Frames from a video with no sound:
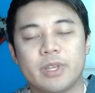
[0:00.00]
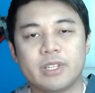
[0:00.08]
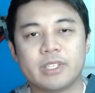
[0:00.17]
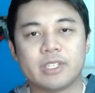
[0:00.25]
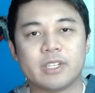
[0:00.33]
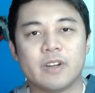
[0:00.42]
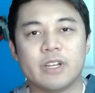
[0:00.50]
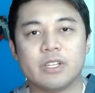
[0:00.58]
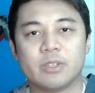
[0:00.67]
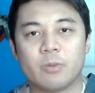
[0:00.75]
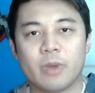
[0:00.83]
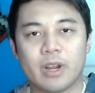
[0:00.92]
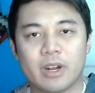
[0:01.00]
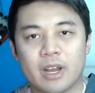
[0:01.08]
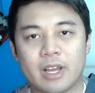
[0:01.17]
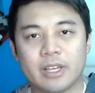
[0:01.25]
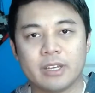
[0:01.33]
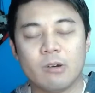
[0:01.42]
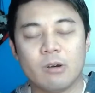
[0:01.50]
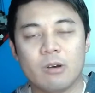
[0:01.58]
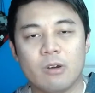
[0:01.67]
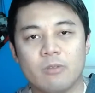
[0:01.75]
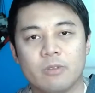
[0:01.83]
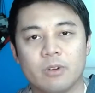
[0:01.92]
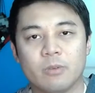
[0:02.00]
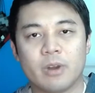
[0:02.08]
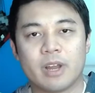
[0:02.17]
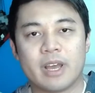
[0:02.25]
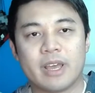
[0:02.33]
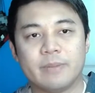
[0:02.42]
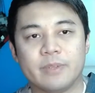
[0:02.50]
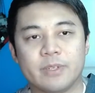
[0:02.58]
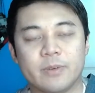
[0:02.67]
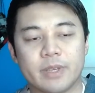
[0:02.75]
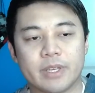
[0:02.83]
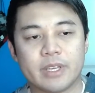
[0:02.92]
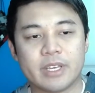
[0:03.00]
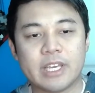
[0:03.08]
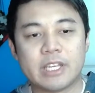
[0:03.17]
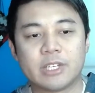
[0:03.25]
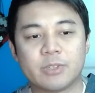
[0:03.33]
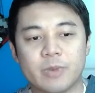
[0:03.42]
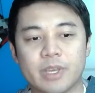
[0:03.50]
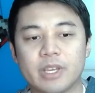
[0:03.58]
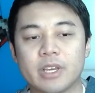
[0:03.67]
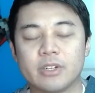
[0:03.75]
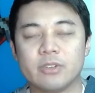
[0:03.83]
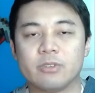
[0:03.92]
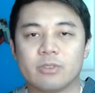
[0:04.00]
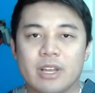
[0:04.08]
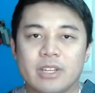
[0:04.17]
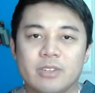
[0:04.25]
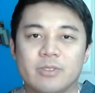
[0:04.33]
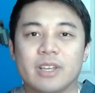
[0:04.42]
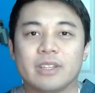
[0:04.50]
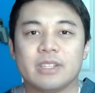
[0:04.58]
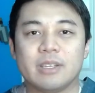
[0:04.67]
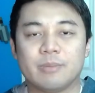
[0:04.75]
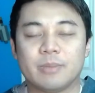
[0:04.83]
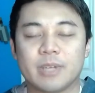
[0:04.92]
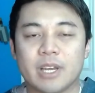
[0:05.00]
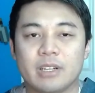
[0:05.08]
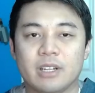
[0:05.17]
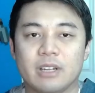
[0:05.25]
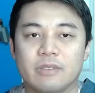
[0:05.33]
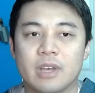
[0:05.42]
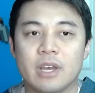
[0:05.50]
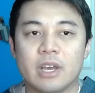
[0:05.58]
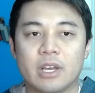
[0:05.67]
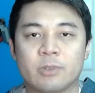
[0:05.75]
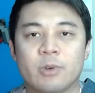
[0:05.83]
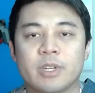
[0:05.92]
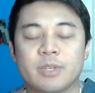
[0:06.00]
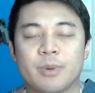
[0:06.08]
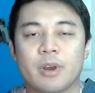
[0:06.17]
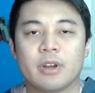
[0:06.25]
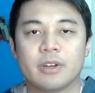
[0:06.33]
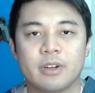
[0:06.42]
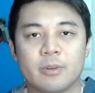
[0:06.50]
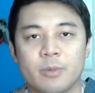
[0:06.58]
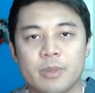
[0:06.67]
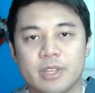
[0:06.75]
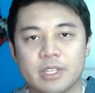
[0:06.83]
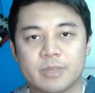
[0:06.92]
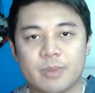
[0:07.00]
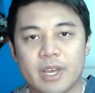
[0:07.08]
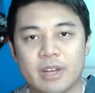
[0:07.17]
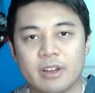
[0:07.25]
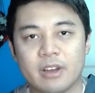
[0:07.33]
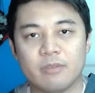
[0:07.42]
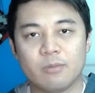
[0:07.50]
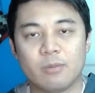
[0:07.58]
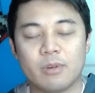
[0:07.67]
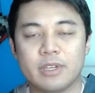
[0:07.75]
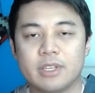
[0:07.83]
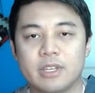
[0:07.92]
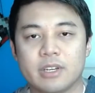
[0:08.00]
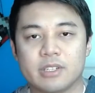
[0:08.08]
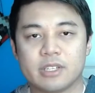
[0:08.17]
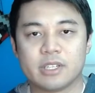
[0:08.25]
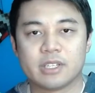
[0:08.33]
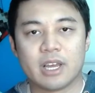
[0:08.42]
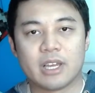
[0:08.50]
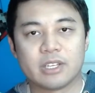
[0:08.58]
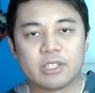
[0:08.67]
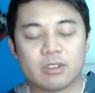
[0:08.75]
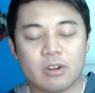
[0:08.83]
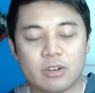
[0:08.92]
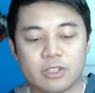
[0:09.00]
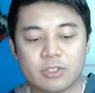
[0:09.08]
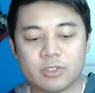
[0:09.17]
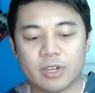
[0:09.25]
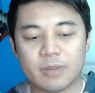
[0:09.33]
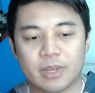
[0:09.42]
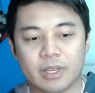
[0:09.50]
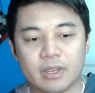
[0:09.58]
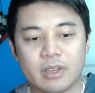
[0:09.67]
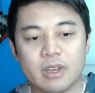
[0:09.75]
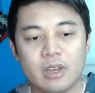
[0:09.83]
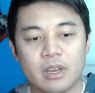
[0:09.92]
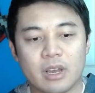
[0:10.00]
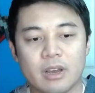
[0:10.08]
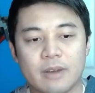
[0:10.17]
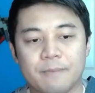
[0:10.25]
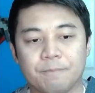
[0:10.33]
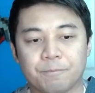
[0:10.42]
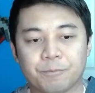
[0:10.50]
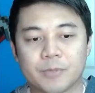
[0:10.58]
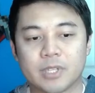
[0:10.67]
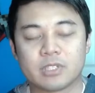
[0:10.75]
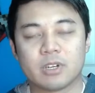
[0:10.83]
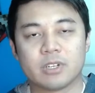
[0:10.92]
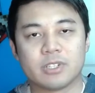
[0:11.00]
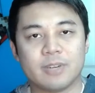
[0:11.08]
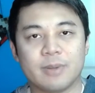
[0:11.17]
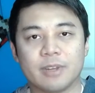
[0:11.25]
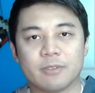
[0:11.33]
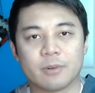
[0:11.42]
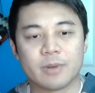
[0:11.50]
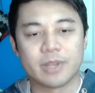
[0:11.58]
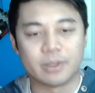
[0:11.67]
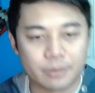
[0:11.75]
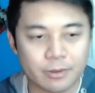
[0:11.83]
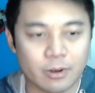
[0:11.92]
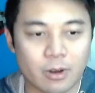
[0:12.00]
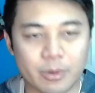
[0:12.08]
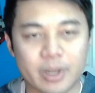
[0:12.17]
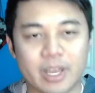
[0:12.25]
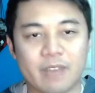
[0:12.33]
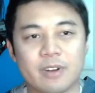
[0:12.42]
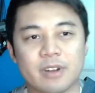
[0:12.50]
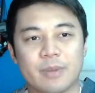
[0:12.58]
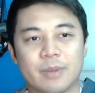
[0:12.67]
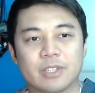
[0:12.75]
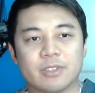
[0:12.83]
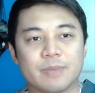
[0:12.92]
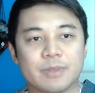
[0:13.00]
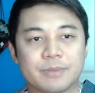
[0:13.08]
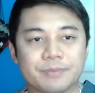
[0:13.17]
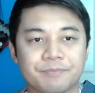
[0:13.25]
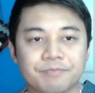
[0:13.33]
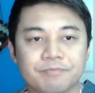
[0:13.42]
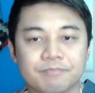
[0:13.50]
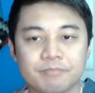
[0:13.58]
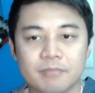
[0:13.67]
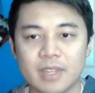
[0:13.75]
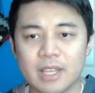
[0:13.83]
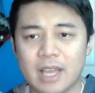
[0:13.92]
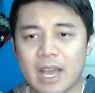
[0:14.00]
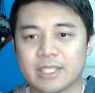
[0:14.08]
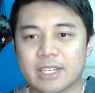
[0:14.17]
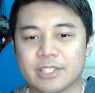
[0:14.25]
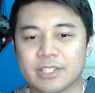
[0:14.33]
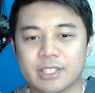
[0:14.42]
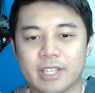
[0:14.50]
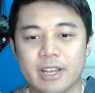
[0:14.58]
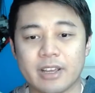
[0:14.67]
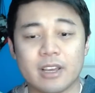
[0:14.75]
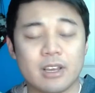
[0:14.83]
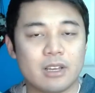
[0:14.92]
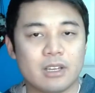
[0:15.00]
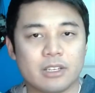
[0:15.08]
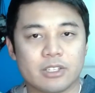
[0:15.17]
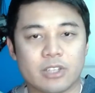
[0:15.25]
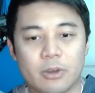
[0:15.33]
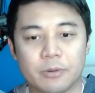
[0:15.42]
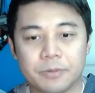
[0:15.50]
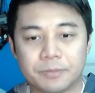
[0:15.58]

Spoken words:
series where I go over what I am doing each week to try to get the title of Twitch partner within the span of 1 year since I start streaming for real, or putting effort into my streams, as I should say. So,